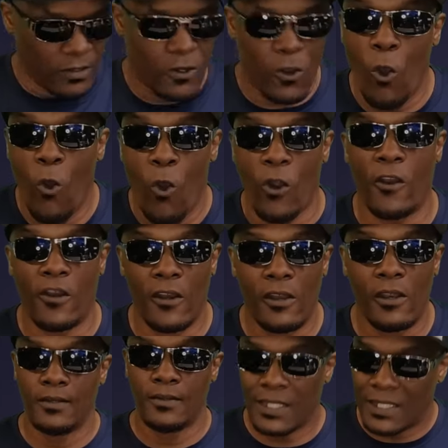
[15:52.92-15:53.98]
corps
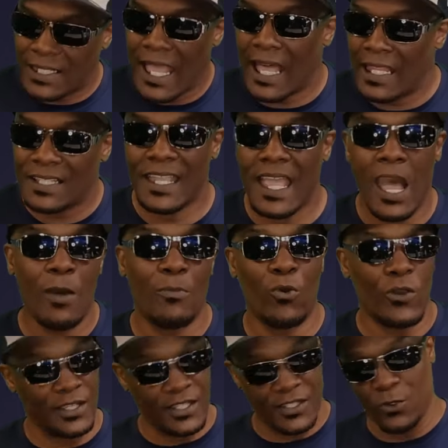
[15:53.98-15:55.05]
the Dallas
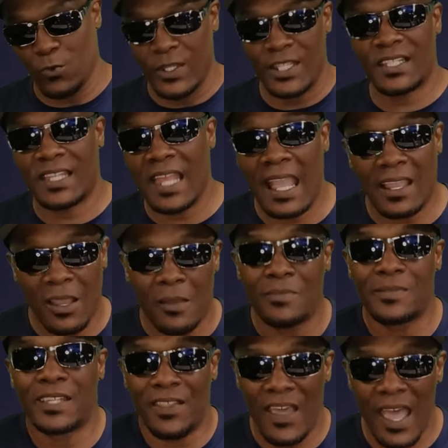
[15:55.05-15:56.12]
Cowboys, do we stack up
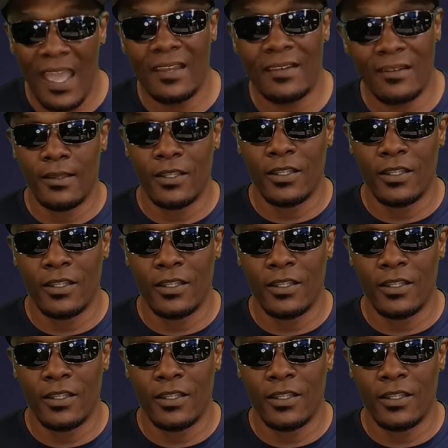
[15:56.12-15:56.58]
to that?